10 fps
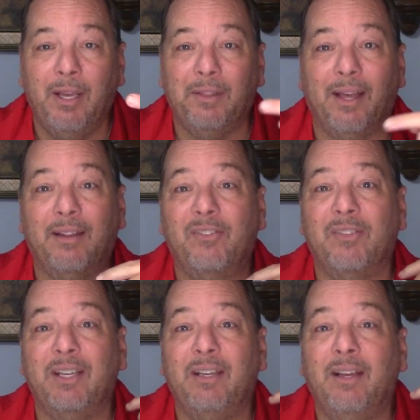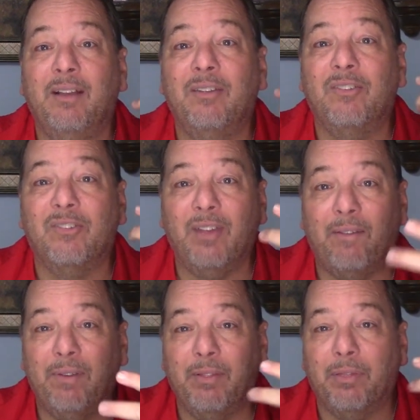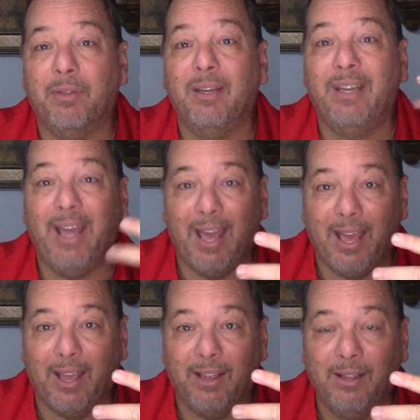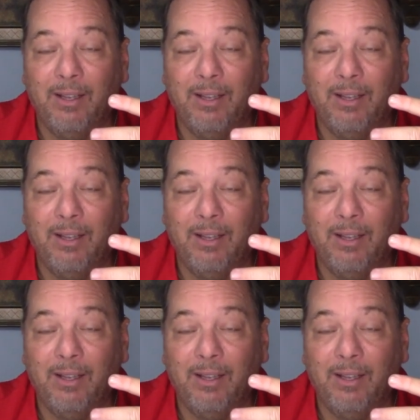That is the 7th day.